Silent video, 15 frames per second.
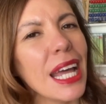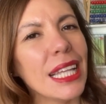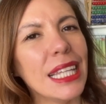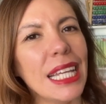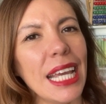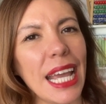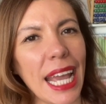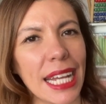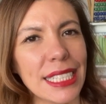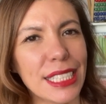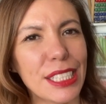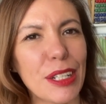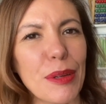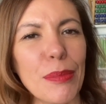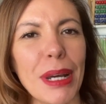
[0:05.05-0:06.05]
The
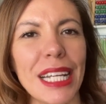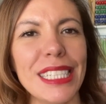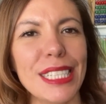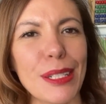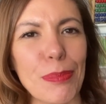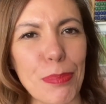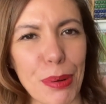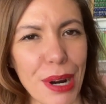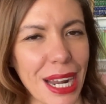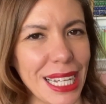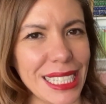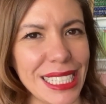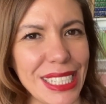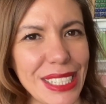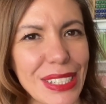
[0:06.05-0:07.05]
answer might
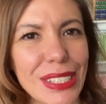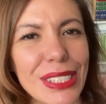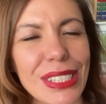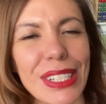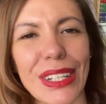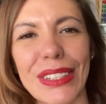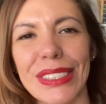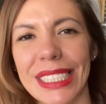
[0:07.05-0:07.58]
surprise you, so